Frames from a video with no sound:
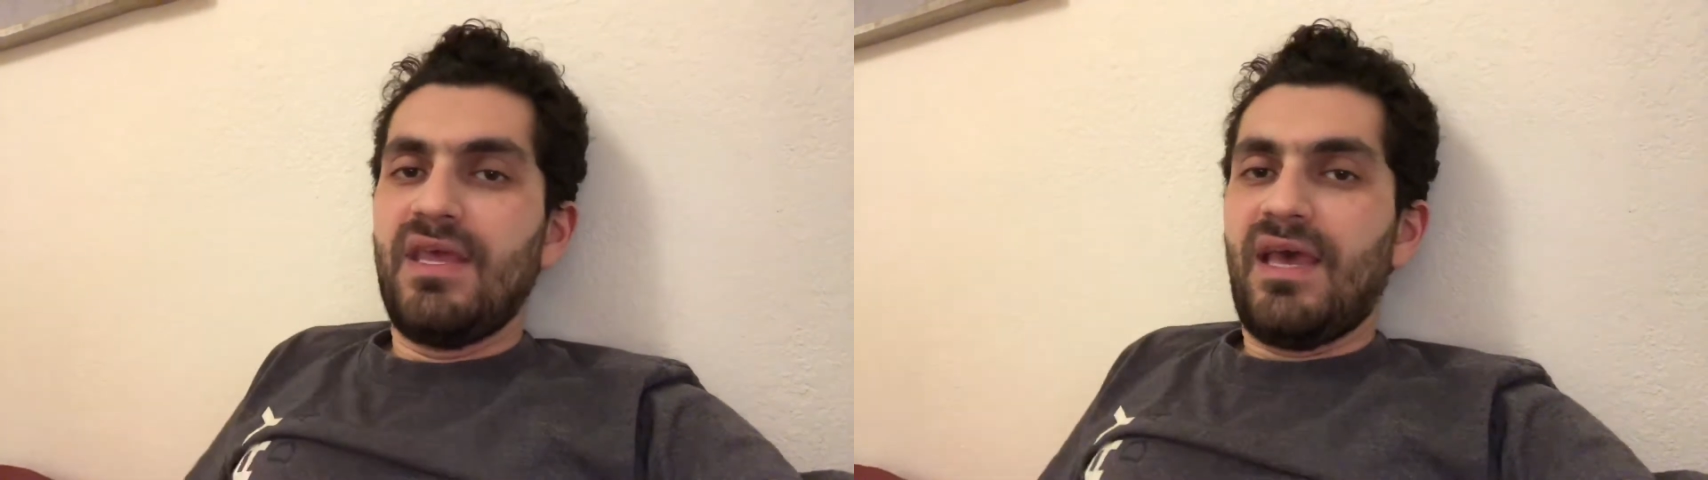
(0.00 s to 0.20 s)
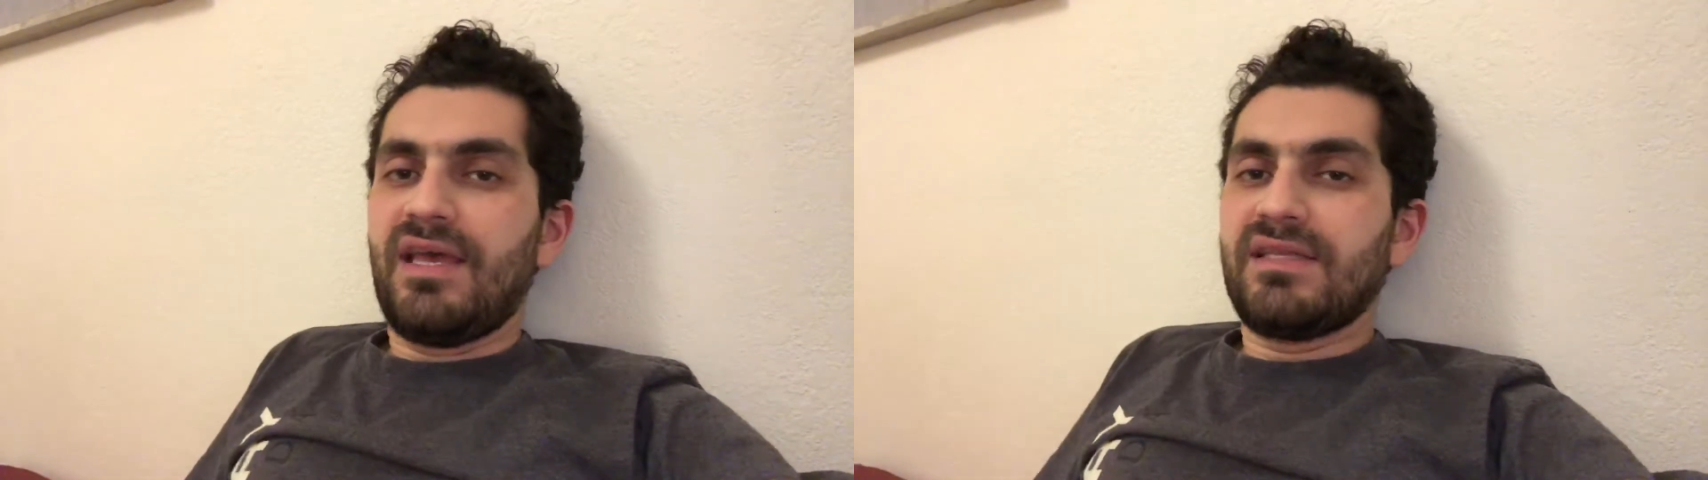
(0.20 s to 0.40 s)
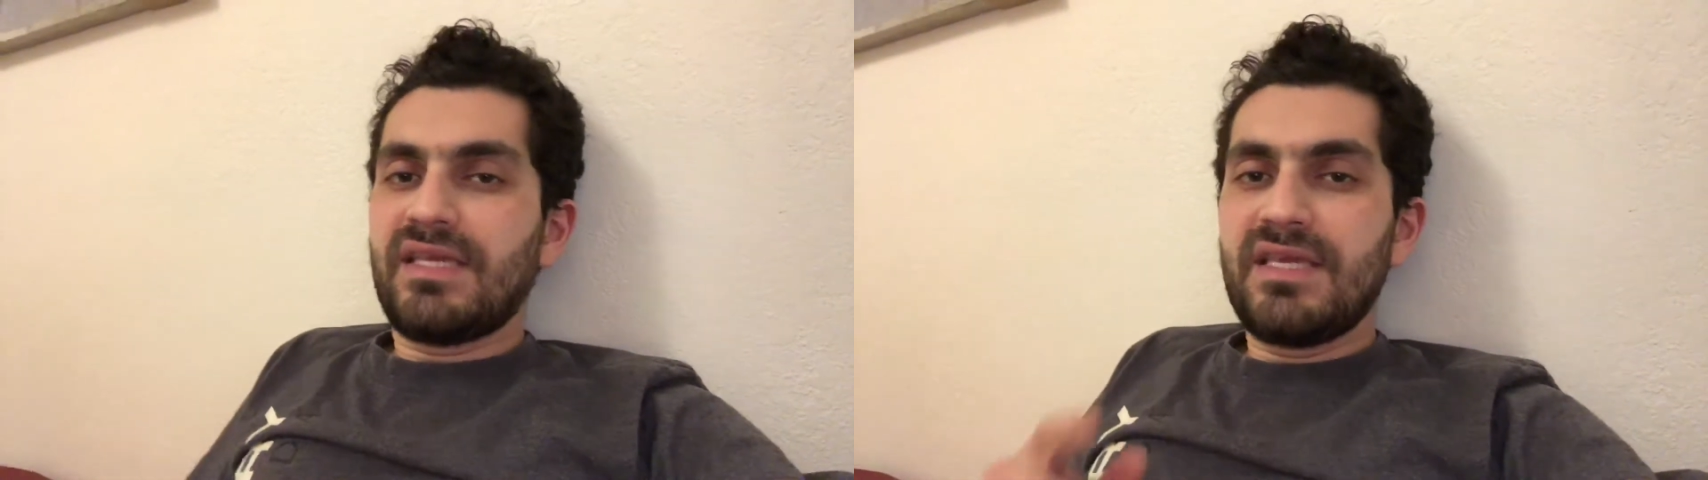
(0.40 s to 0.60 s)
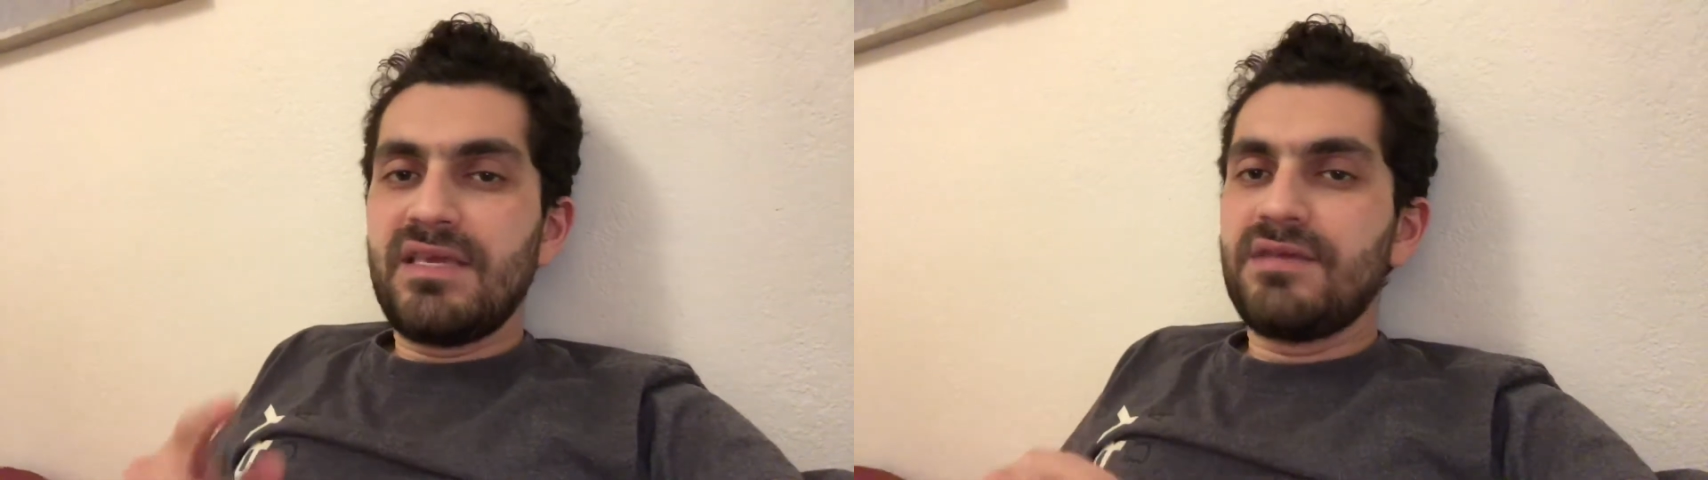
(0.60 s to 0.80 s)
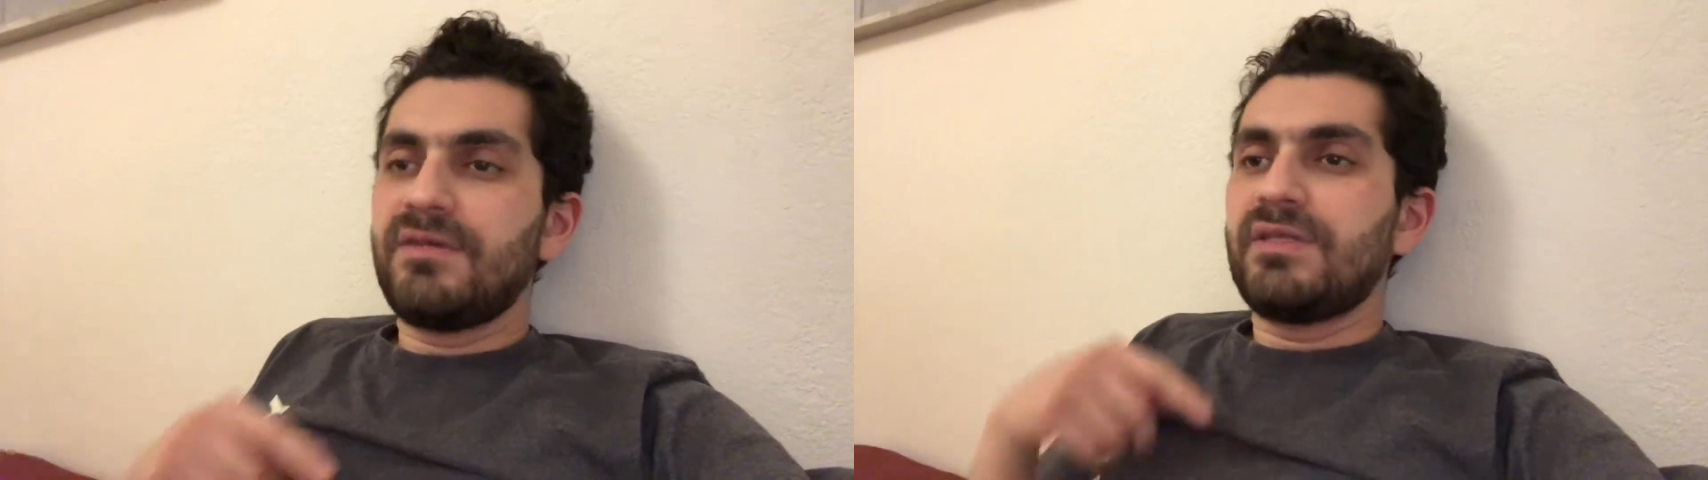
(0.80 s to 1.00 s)
And the key
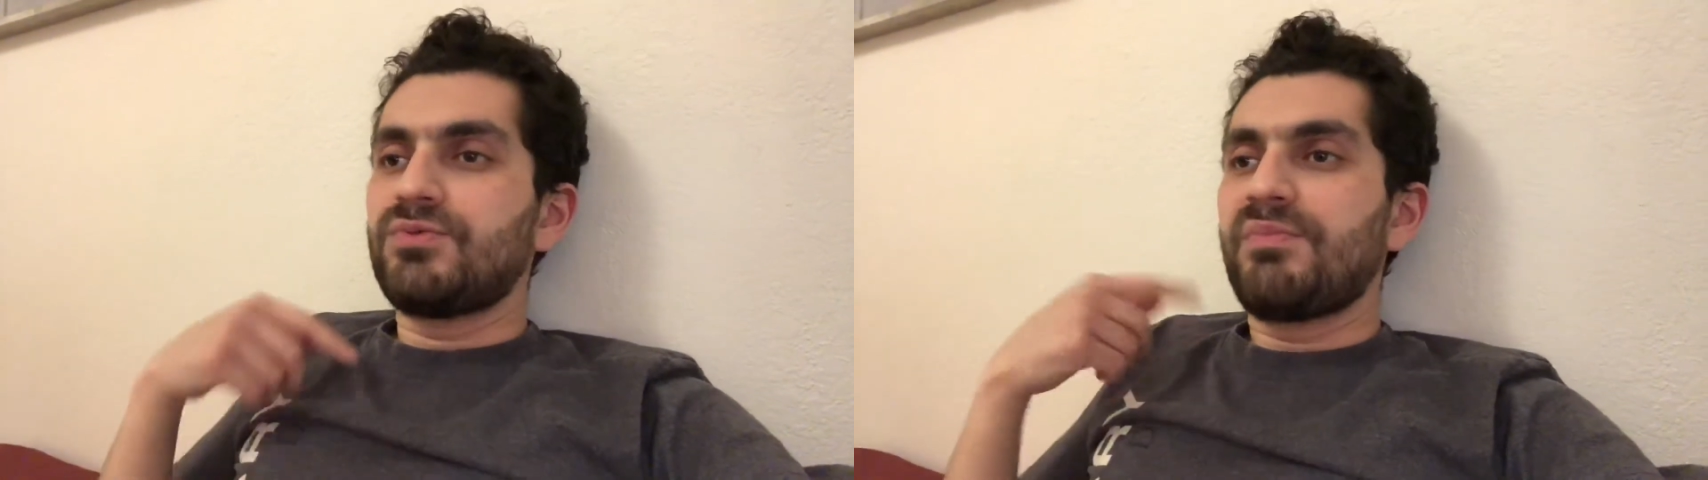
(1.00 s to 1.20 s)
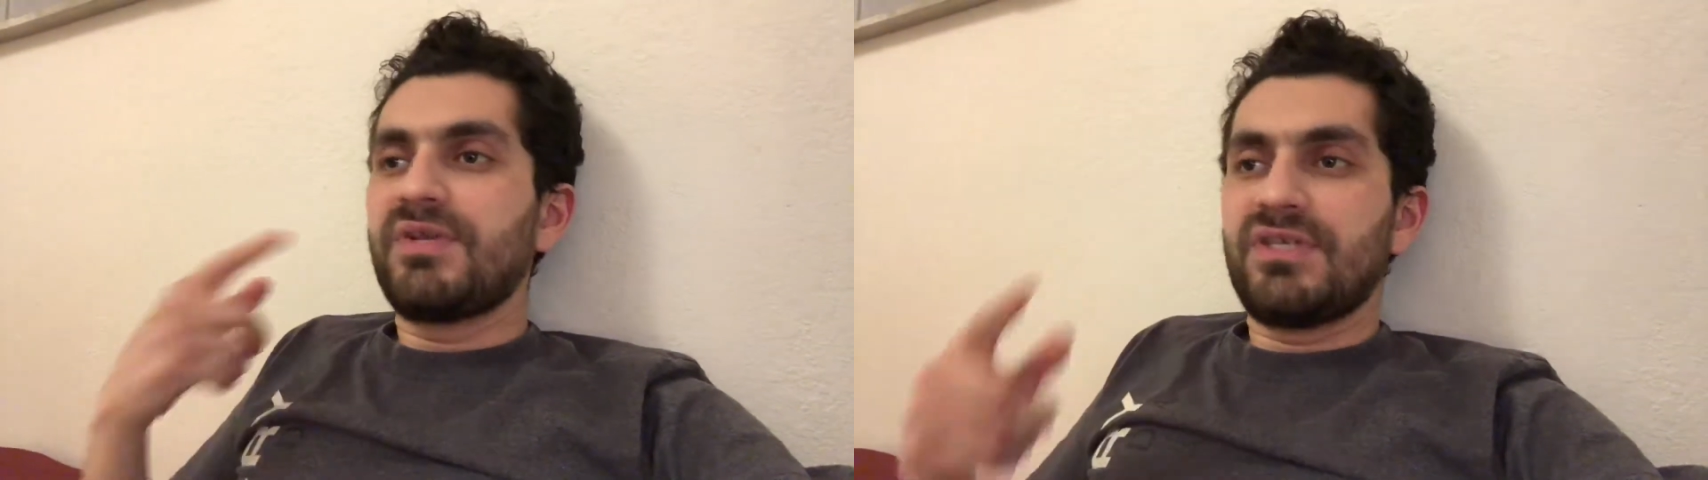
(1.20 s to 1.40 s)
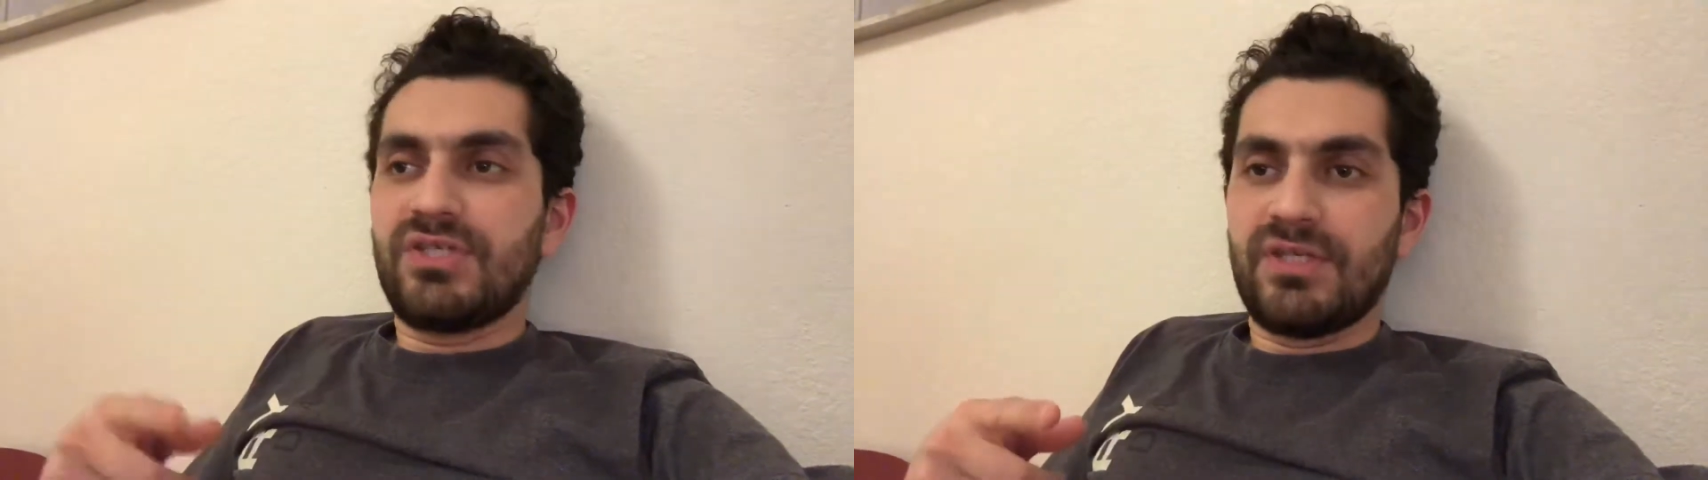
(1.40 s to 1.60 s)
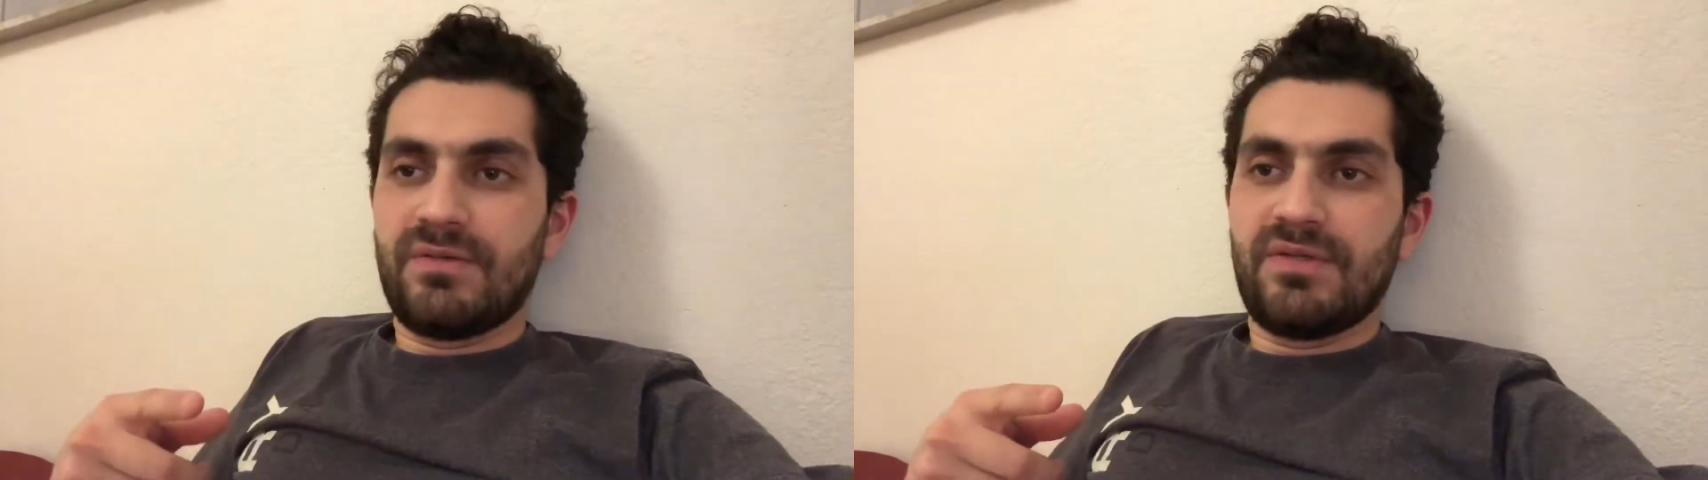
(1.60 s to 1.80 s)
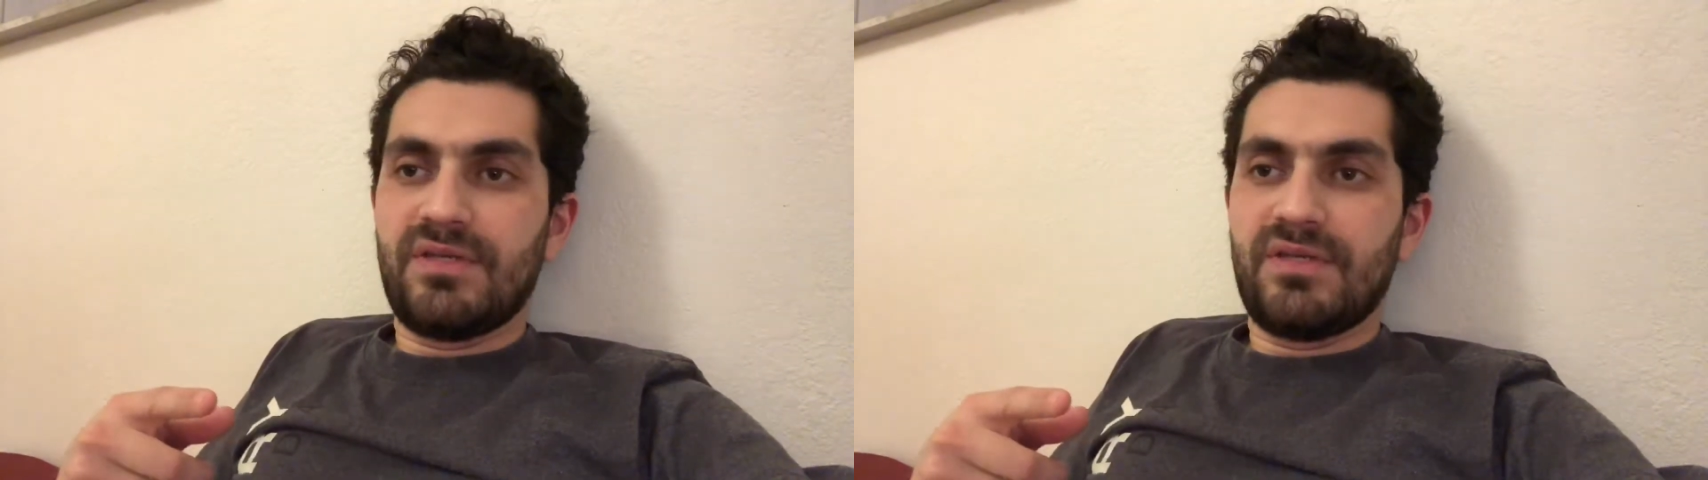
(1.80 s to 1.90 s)
here is repetition.